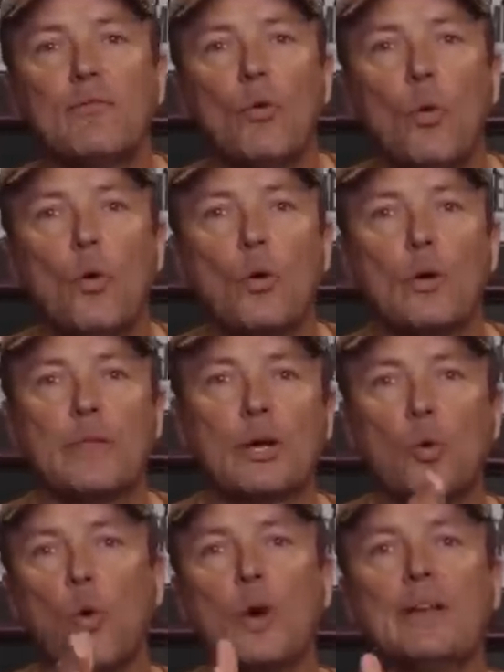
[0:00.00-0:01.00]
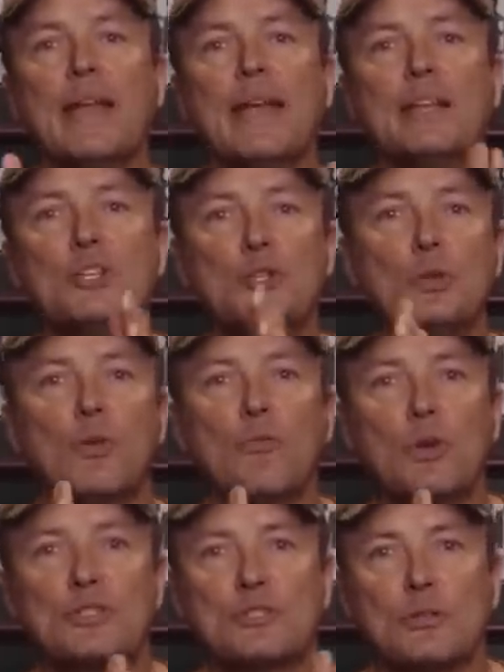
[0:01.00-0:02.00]
for the Coordinated
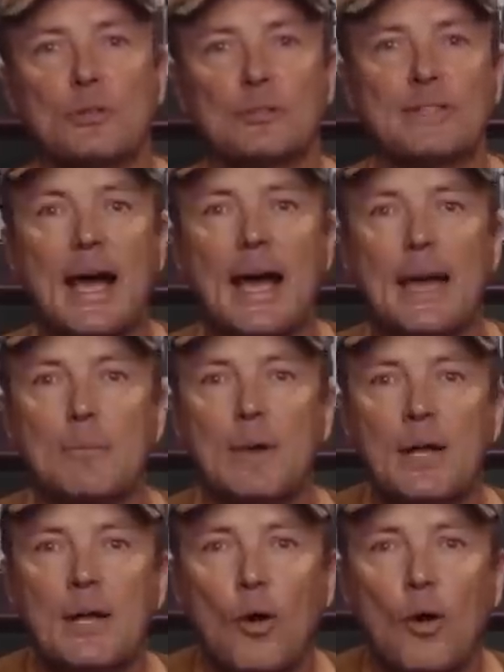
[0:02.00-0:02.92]
Universal Time,